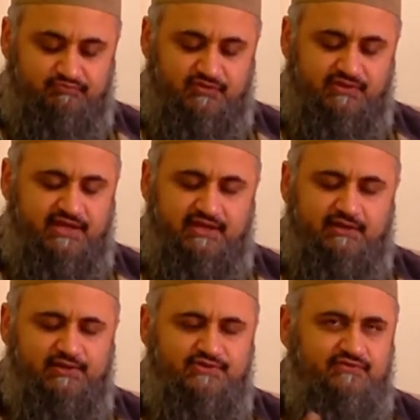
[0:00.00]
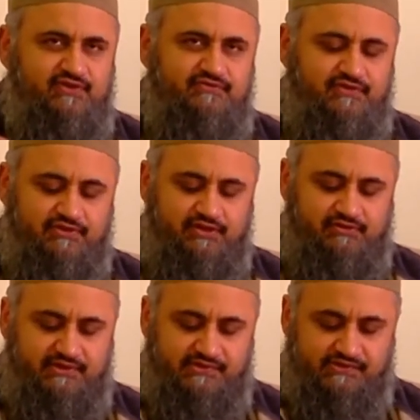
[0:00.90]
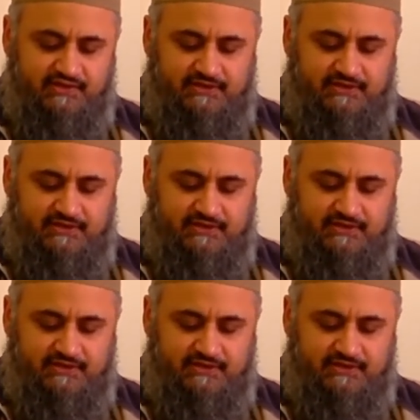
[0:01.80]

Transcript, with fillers: You'll hear lots of different theories.